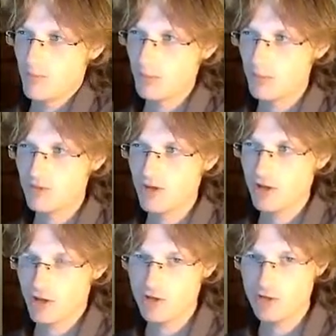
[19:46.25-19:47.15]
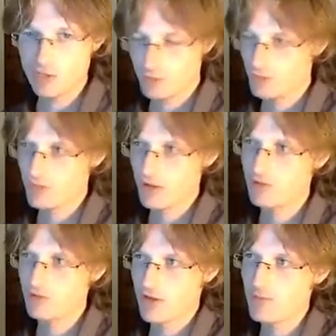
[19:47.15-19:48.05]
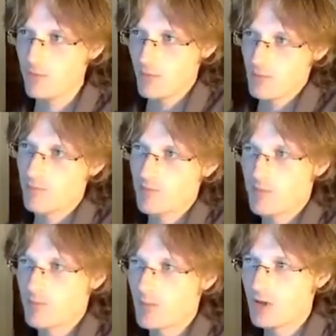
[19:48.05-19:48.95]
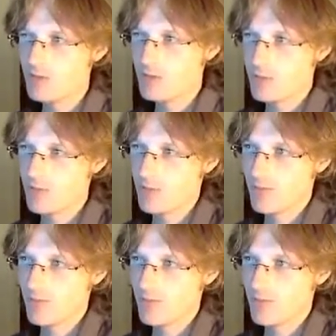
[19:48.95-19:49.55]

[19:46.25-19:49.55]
I'm going to take a higher dosage next time I do it.